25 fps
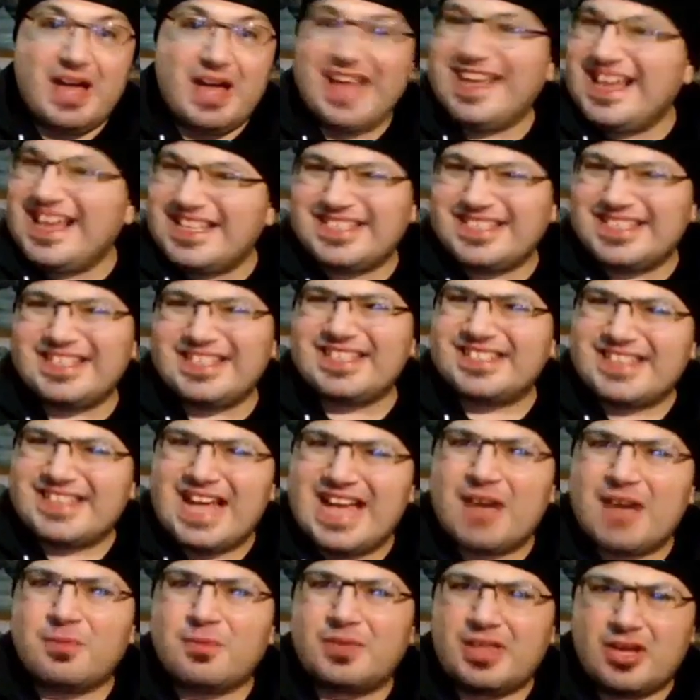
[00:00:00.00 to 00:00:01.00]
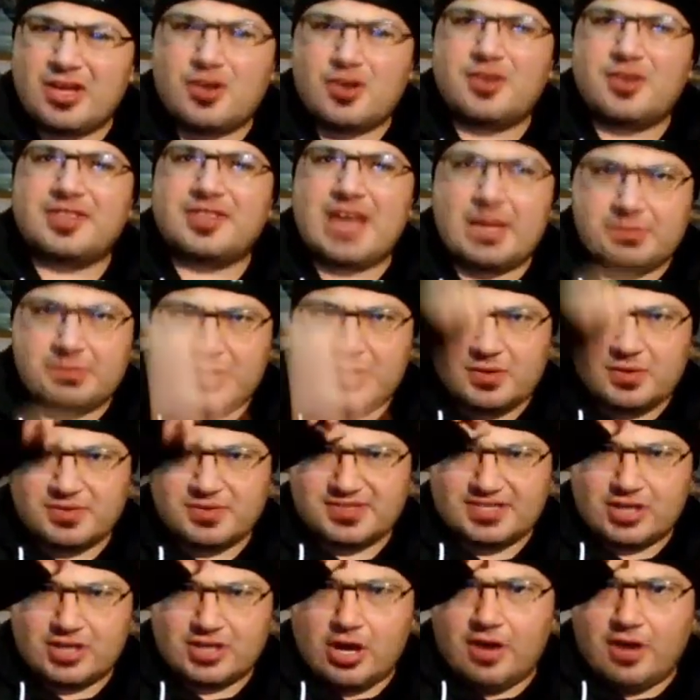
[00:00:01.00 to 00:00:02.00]
I guess it's not really a good time to
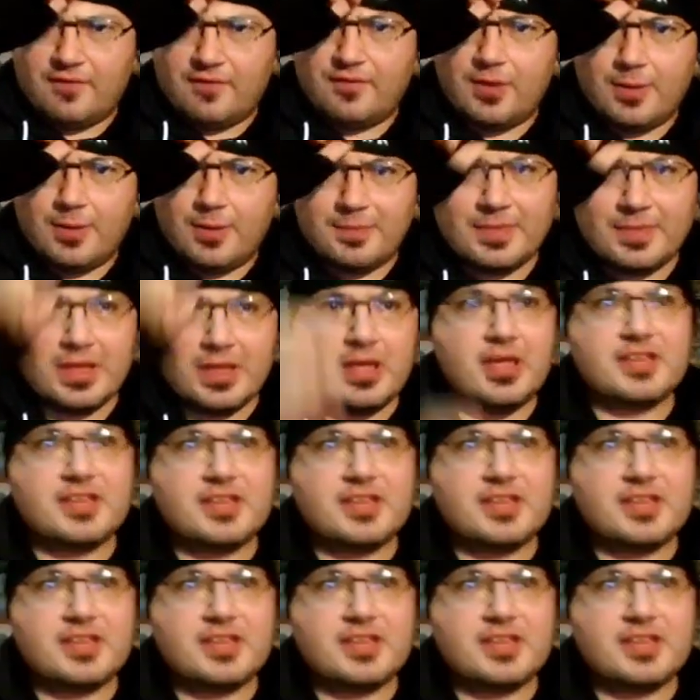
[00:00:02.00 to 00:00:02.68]
do a Seagal film.